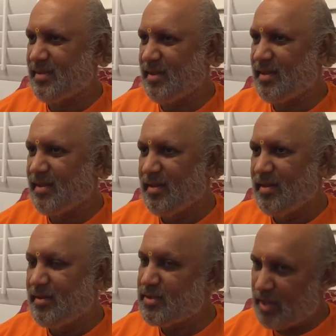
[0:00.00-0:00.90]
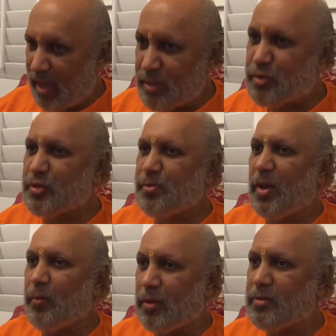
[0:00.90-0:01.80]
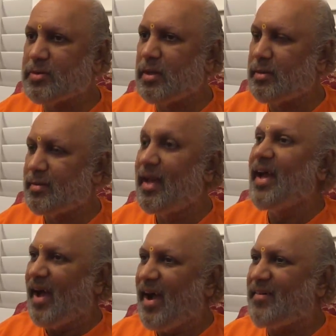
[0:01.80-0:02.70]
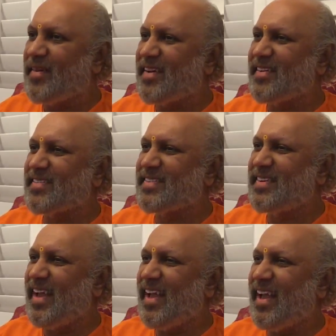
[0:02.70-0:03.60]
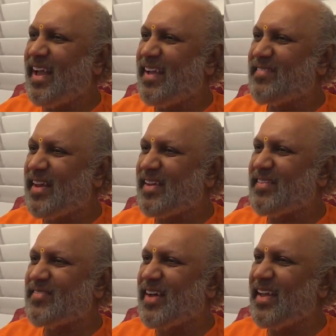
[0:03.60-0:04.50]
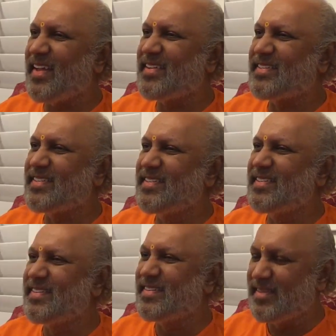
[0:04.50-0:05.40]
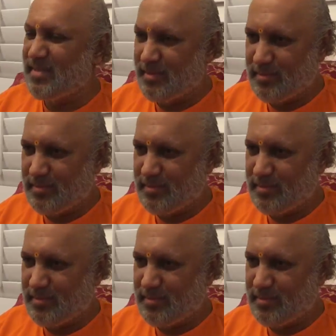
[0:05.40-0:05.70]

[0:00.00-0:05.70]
Yeah? She has to smile. What to say? How are you today? Where are you flying to?